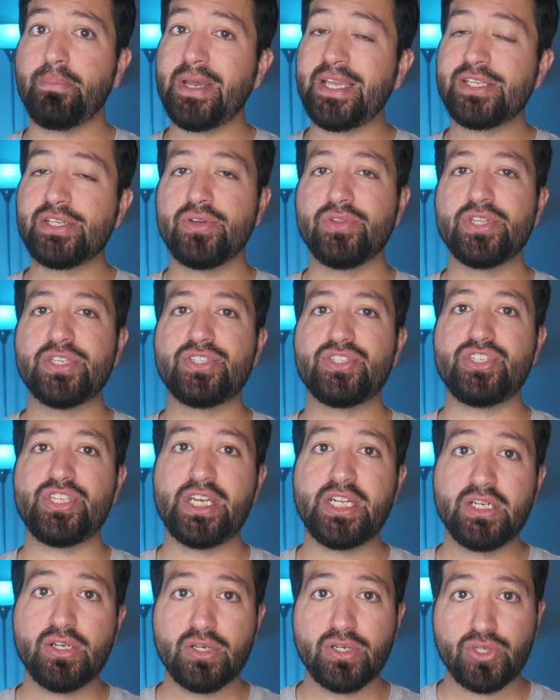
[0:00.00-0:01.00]
based on the
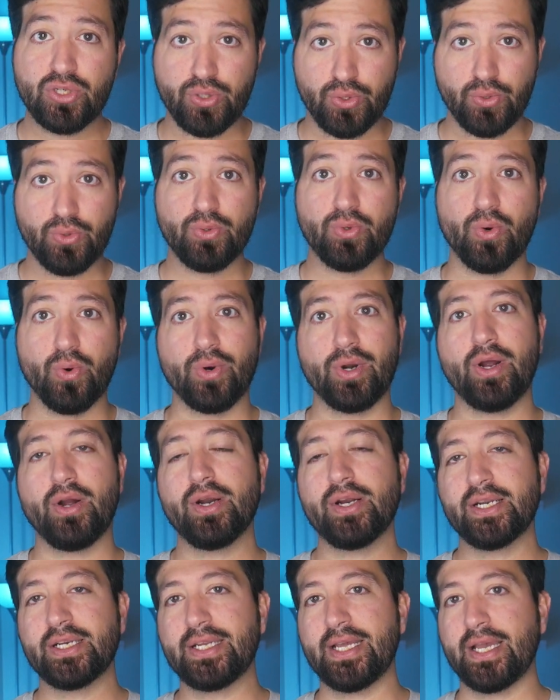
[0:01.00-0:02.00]
Zen 2 core
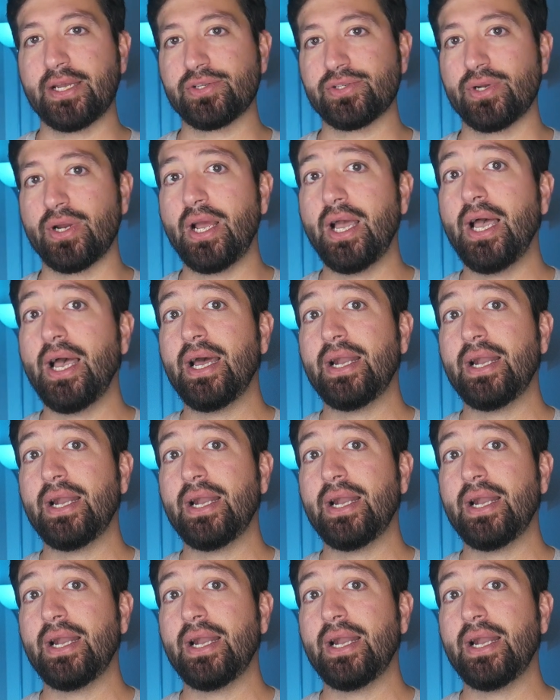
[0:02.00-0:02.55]
architecture.